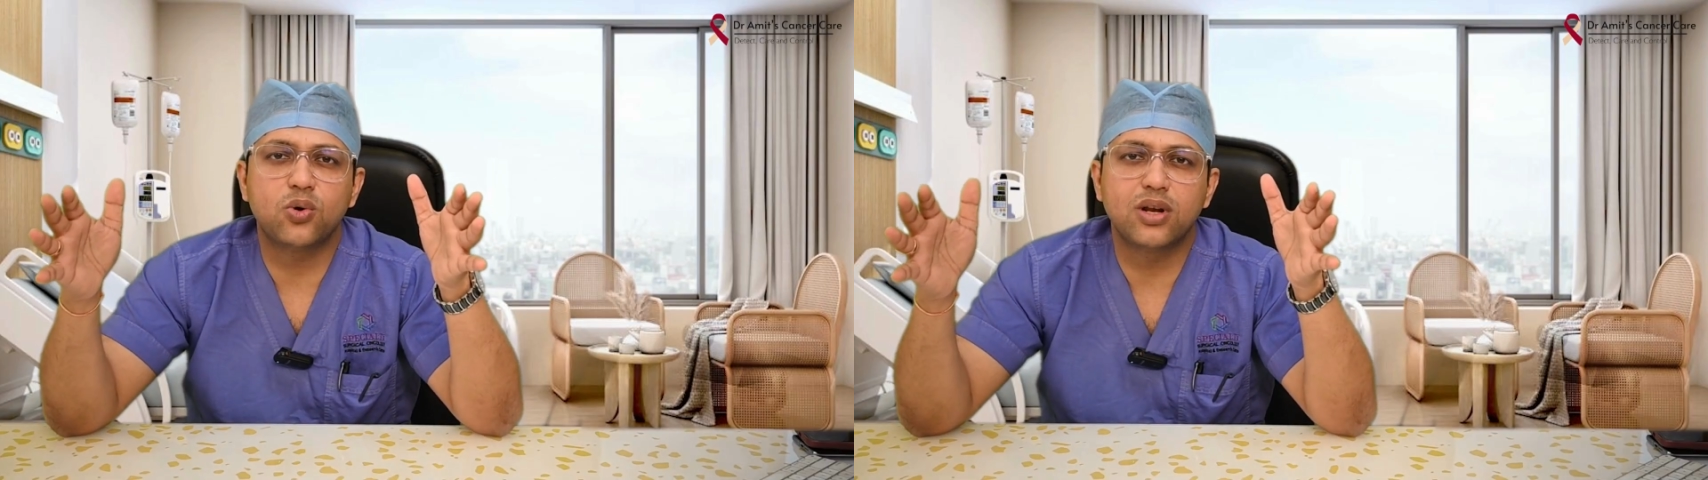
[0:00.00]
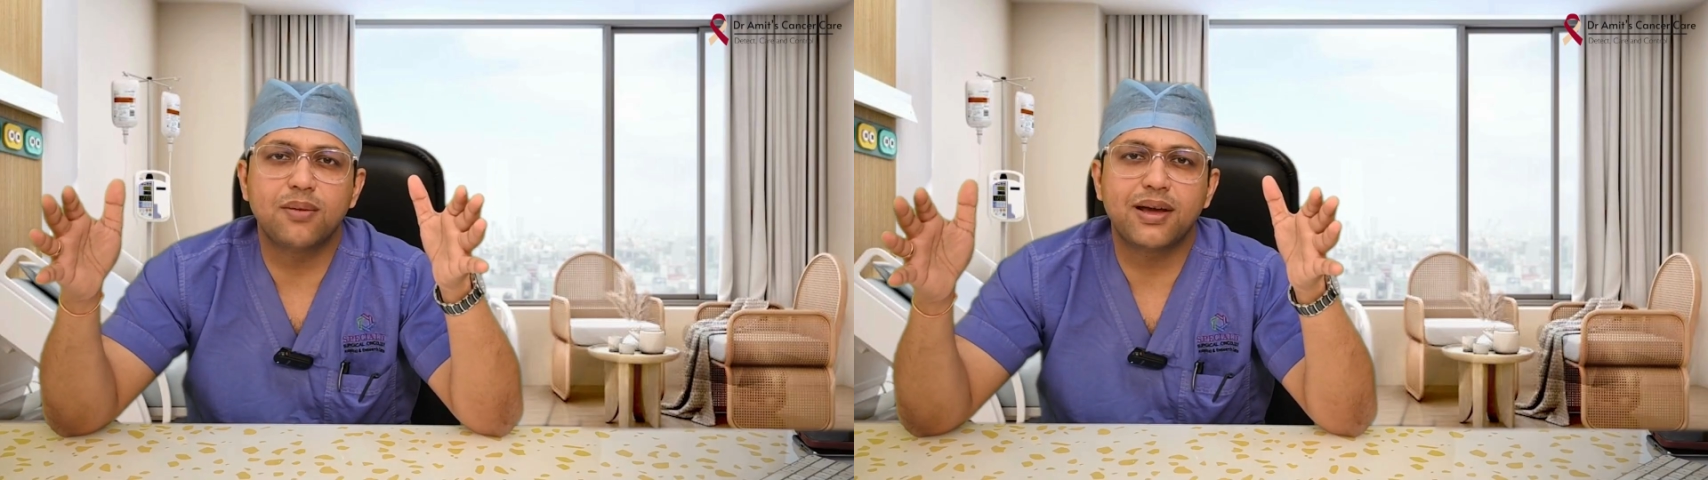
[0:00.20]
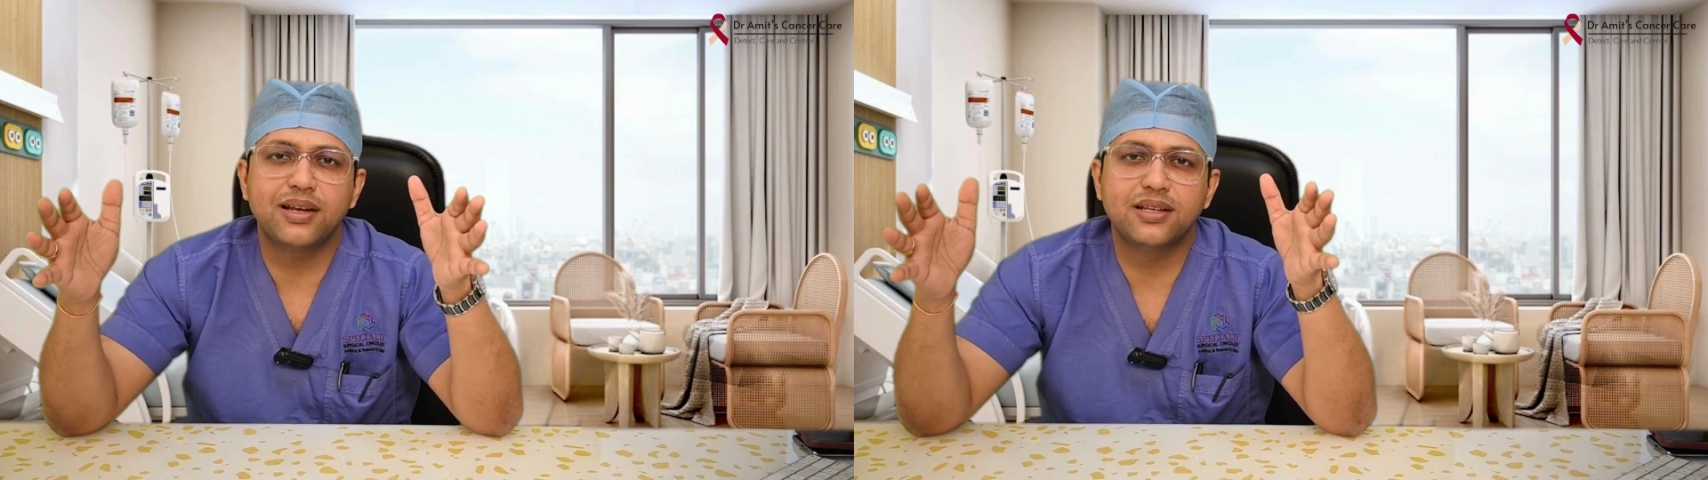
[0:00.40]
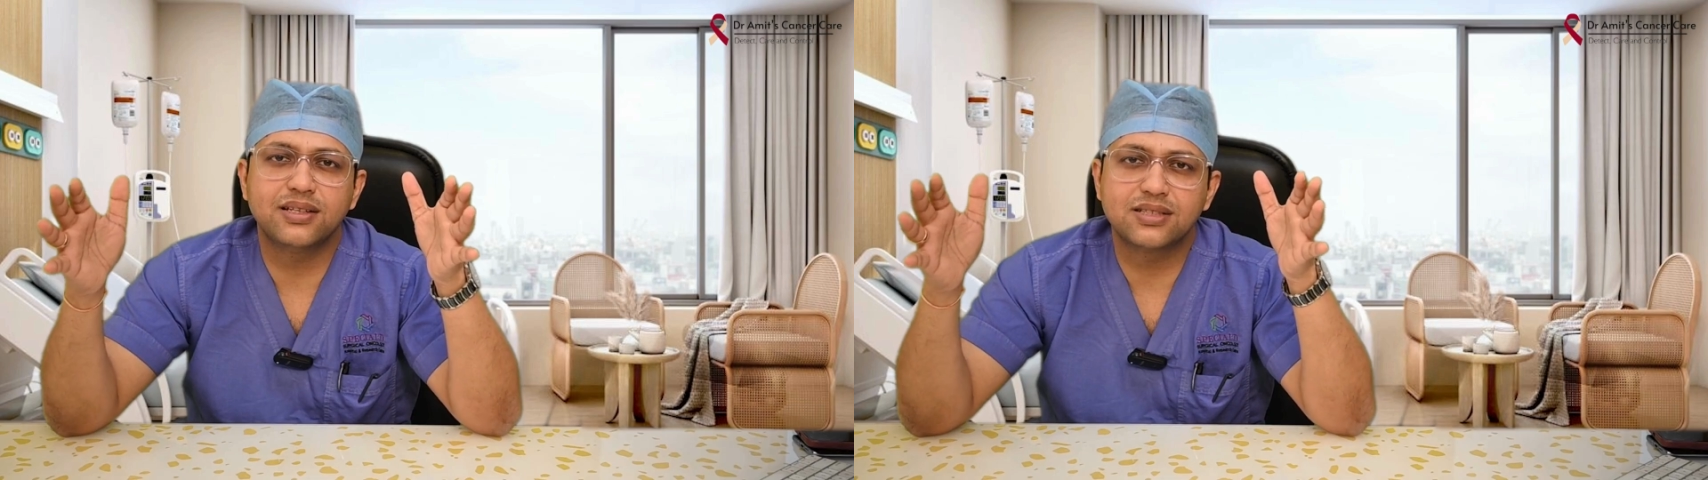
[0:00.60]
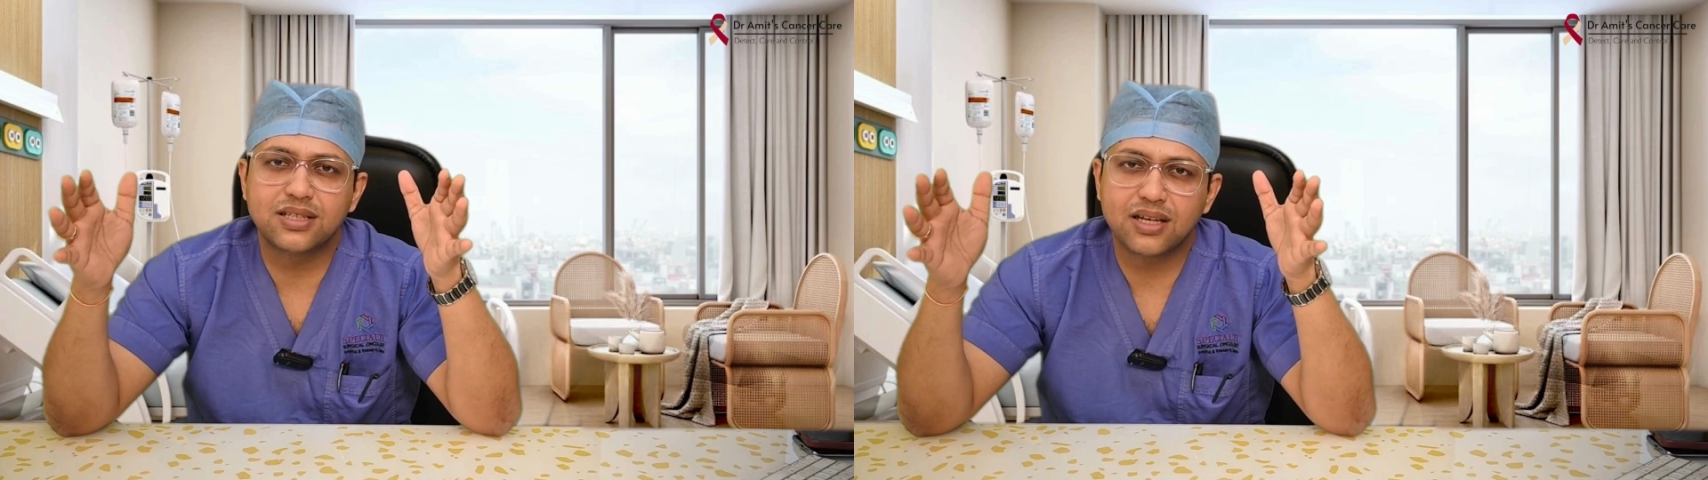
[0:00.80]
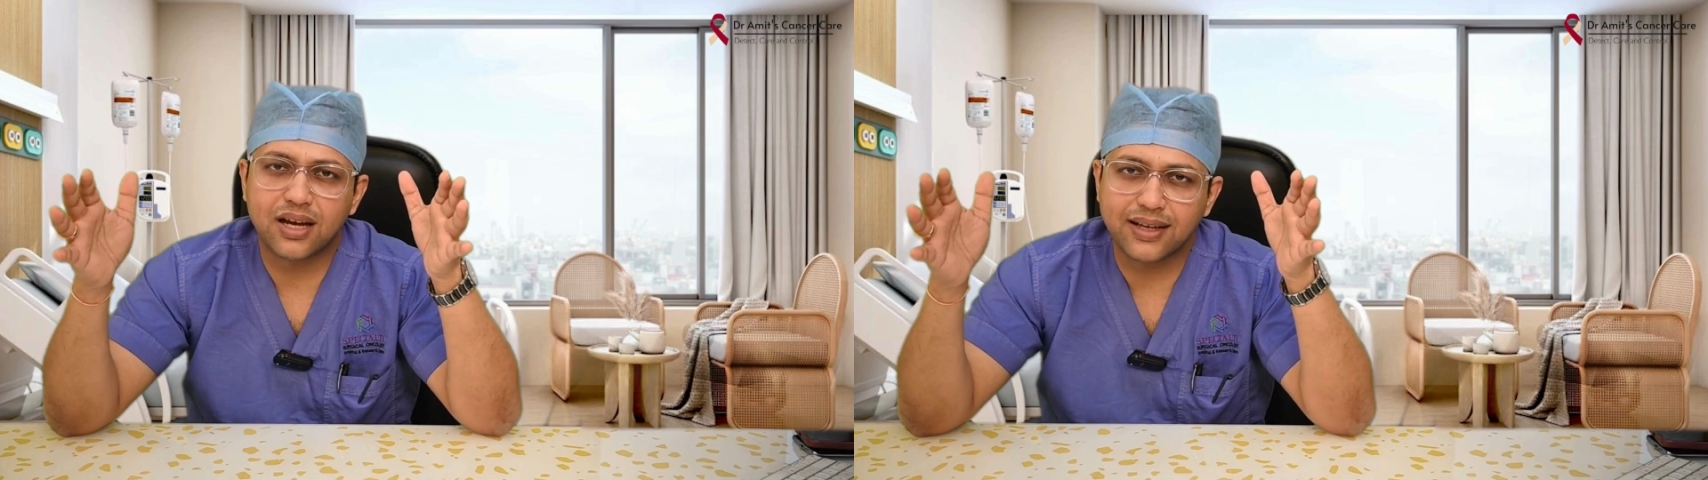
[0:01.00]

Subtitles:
oral malignancy,